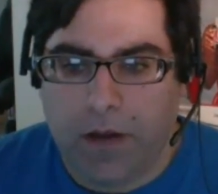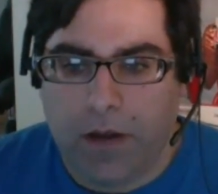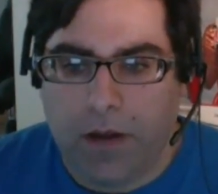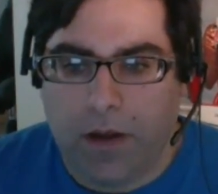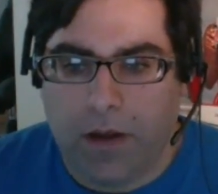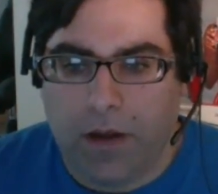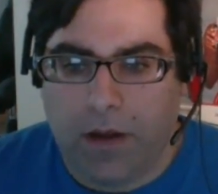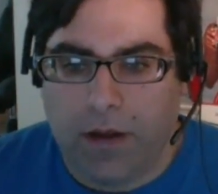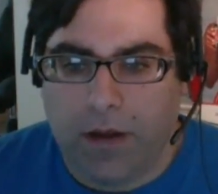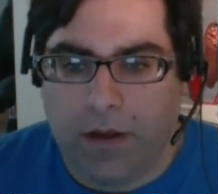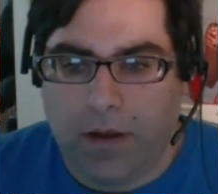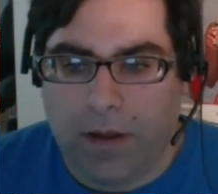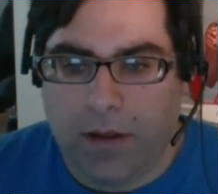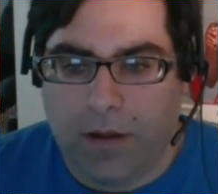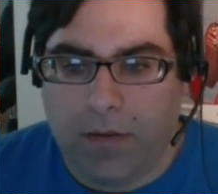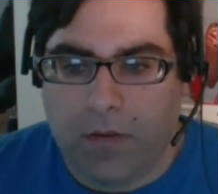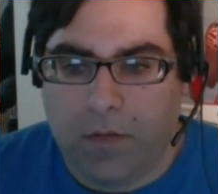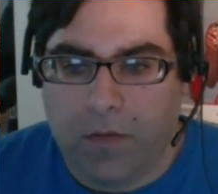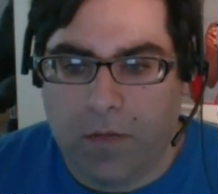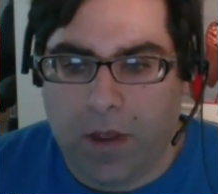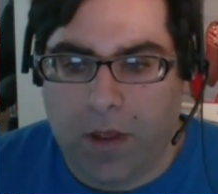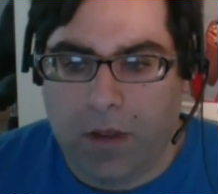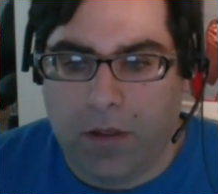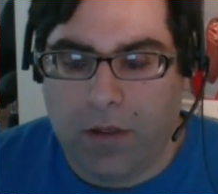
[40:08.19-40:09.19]

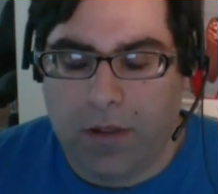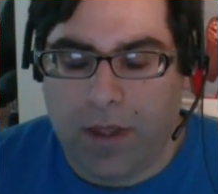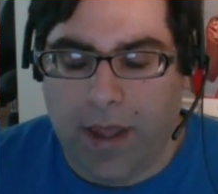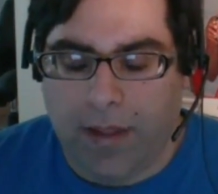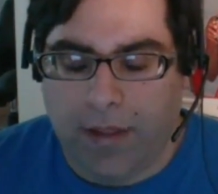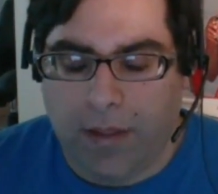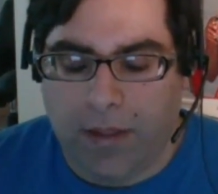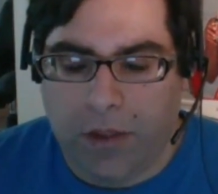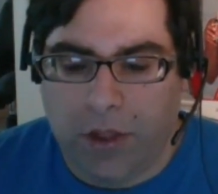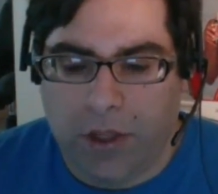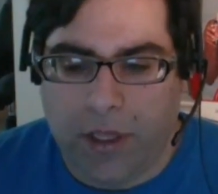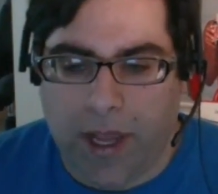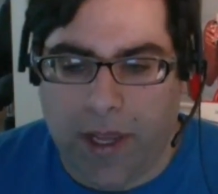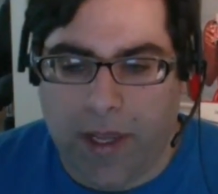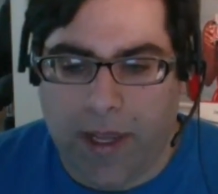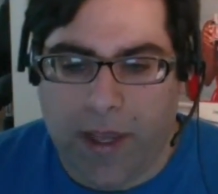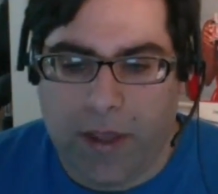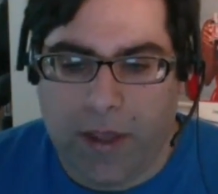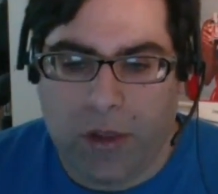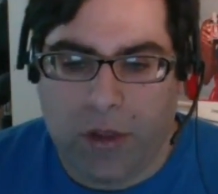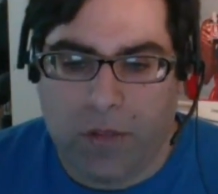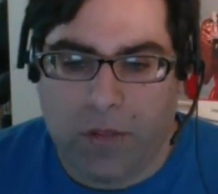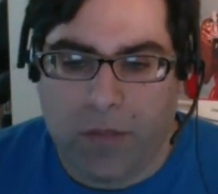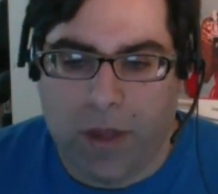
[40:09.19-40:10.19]
that the
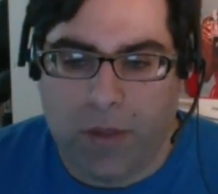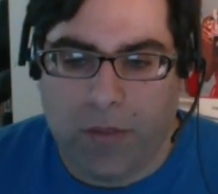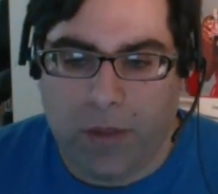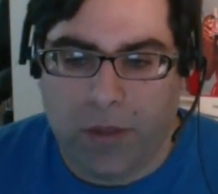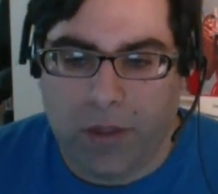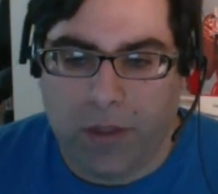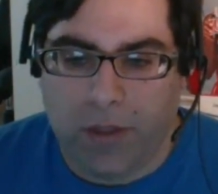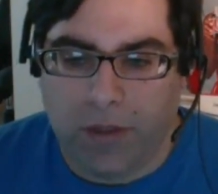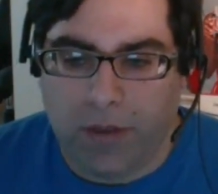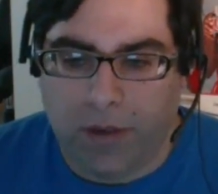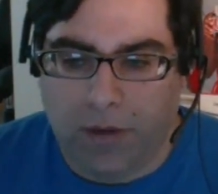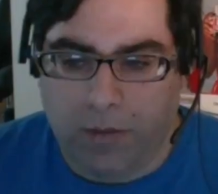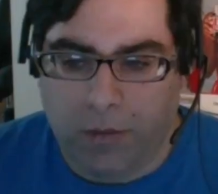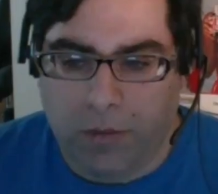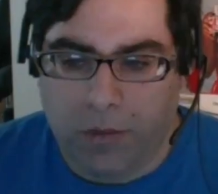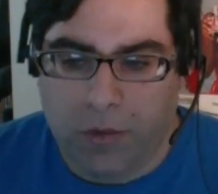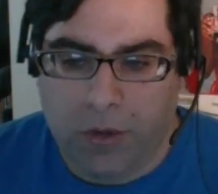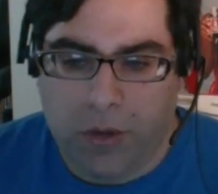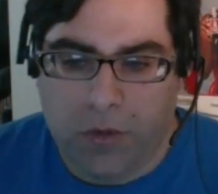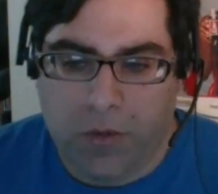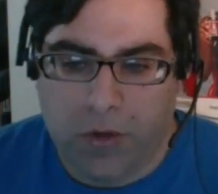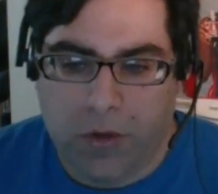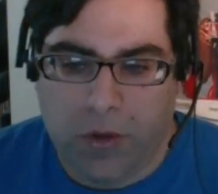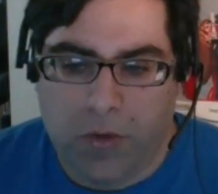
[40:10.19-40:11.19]
CIA should be able to
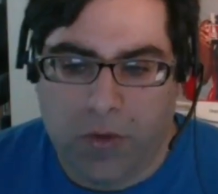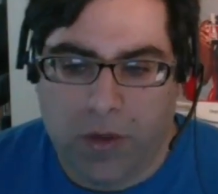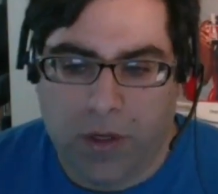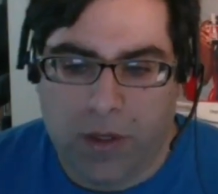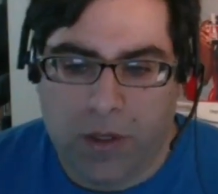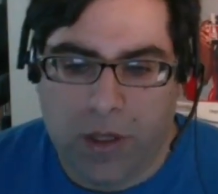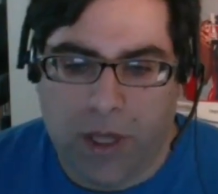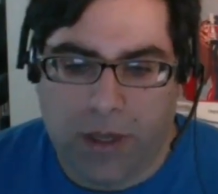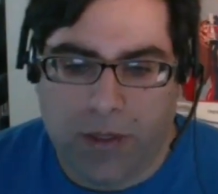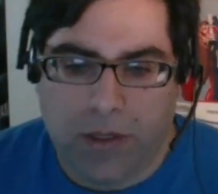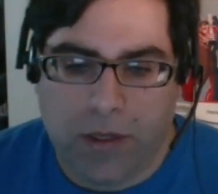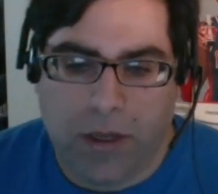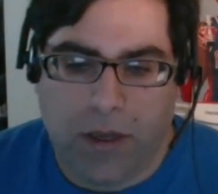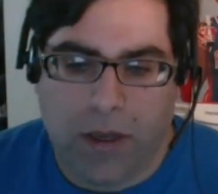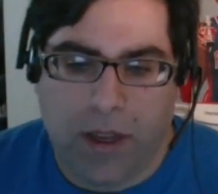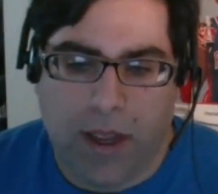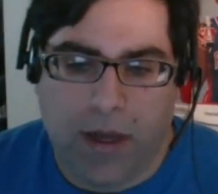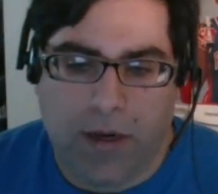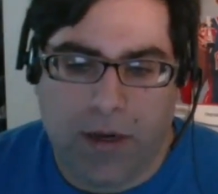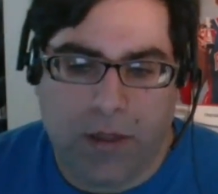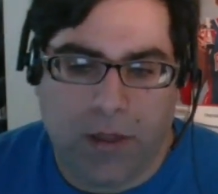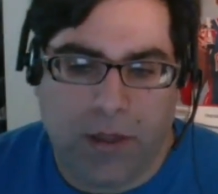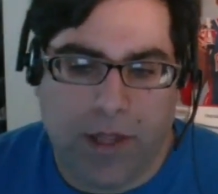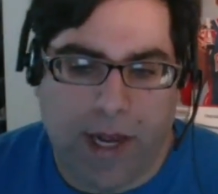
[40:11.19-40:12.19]
pursue its own agenda,
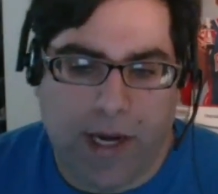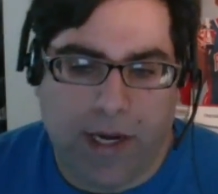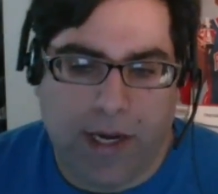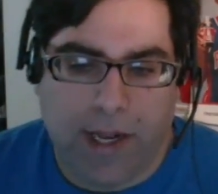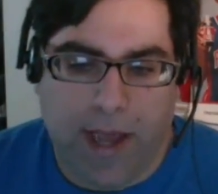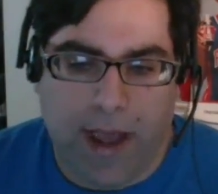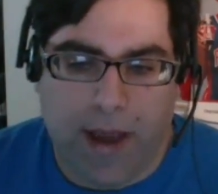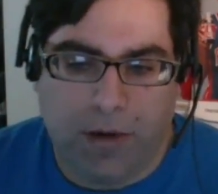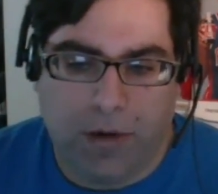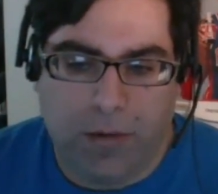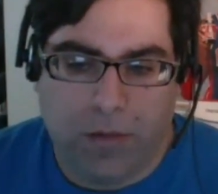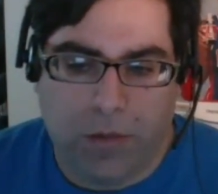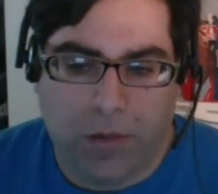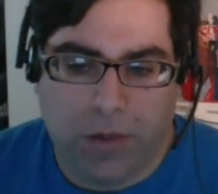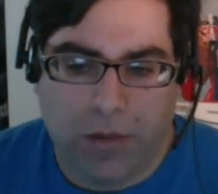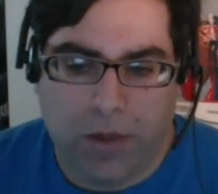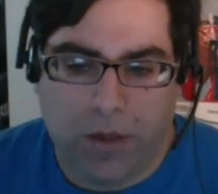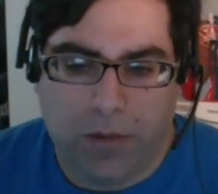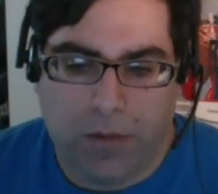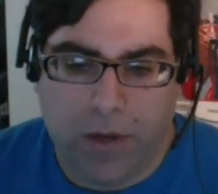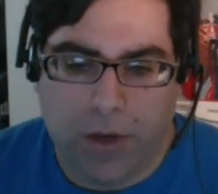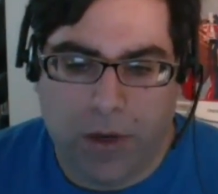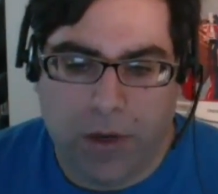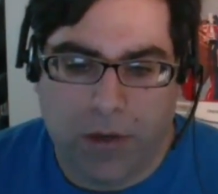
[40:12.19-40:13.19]
and it's not accountable to
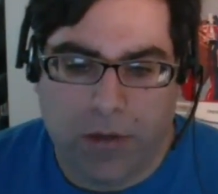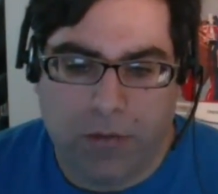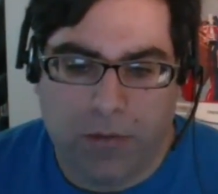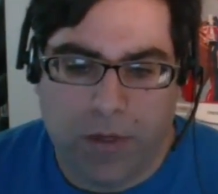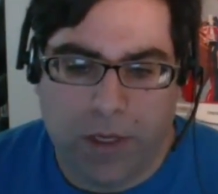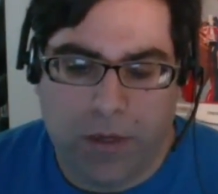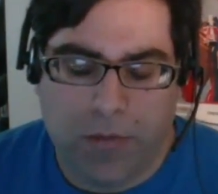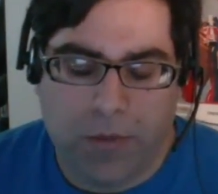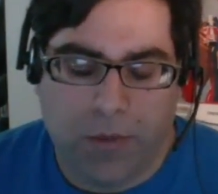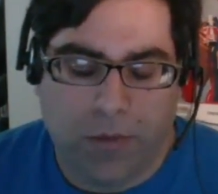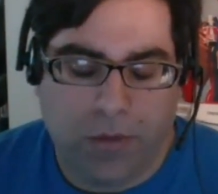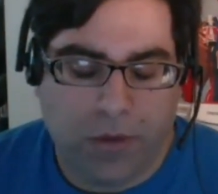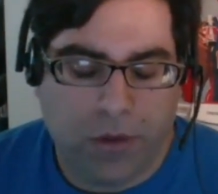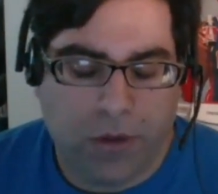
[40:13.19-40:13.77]
the American people.